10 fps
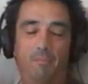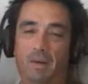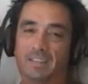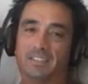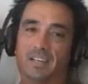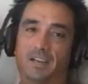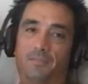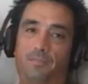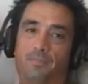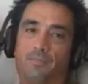But,
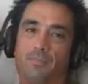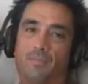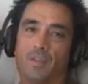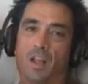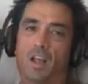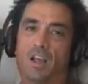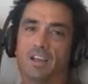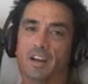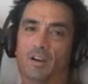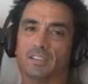um,
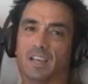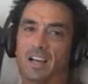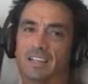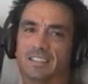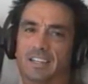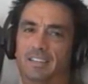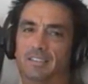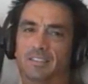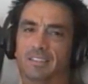you know, us guys, they,